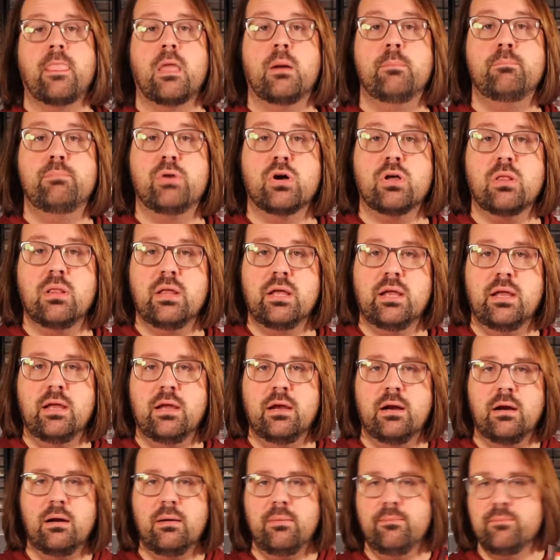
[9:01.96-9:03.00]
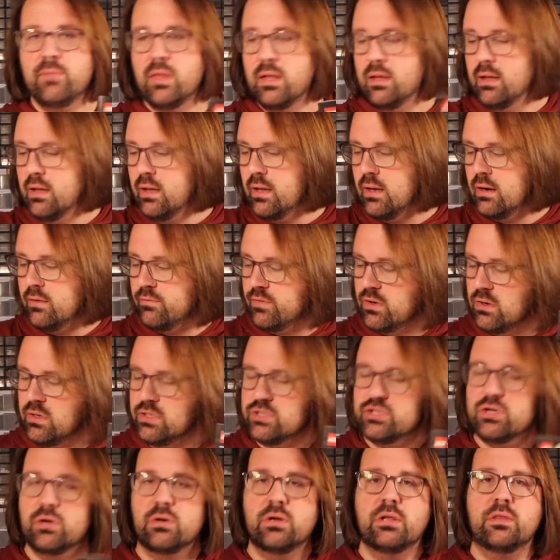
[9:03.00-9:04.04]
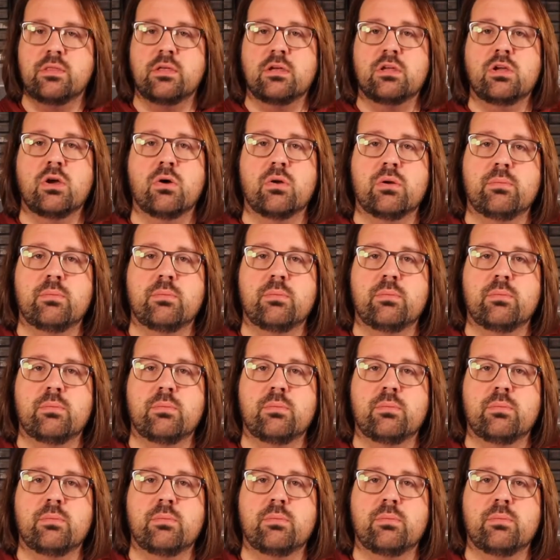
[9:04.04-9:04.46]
booklet here, and I've already shown you the Yoda